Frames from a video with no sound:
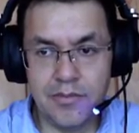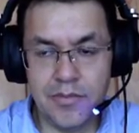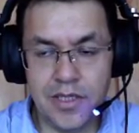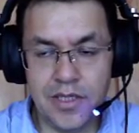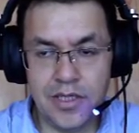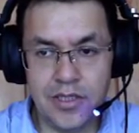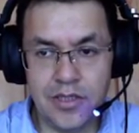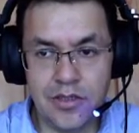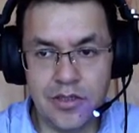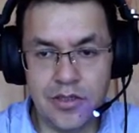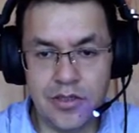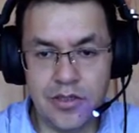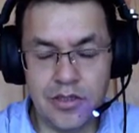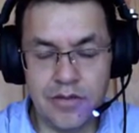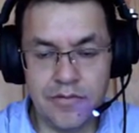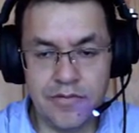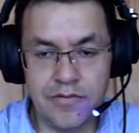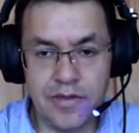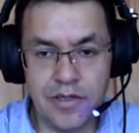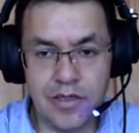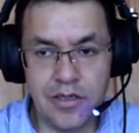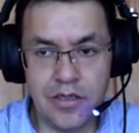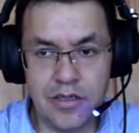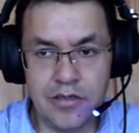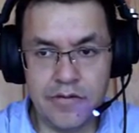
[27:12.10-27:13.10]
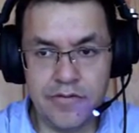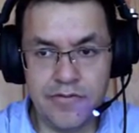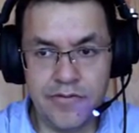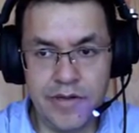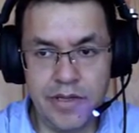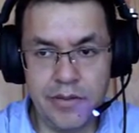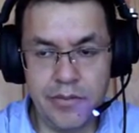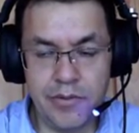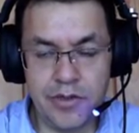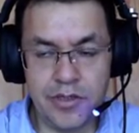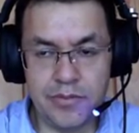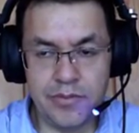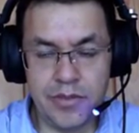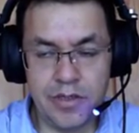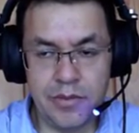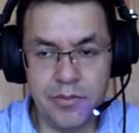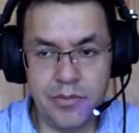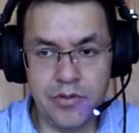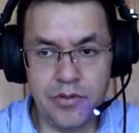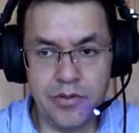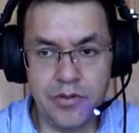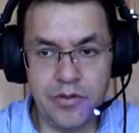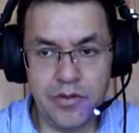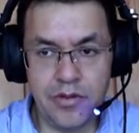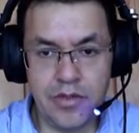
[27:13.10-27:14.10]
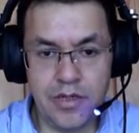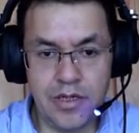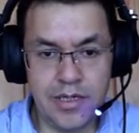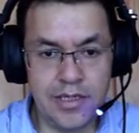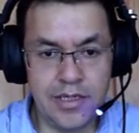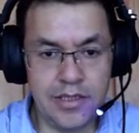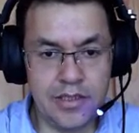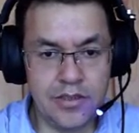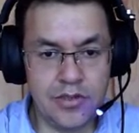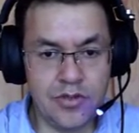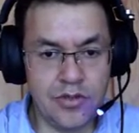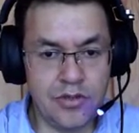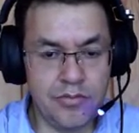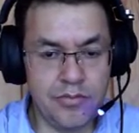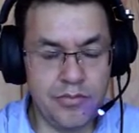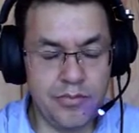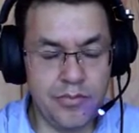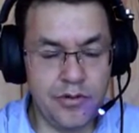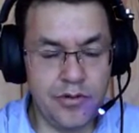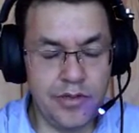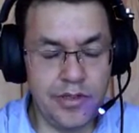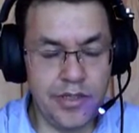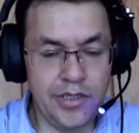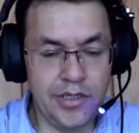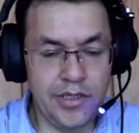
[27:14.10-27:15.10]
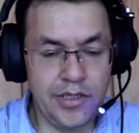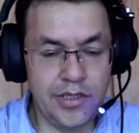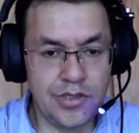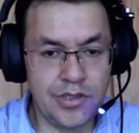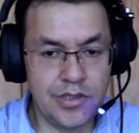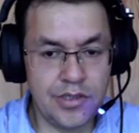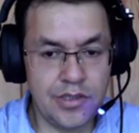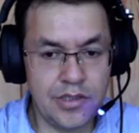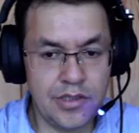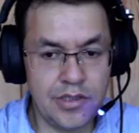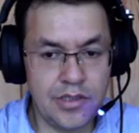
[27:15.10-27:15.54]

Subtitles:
mentor of a lot of famous people like Joe Polish.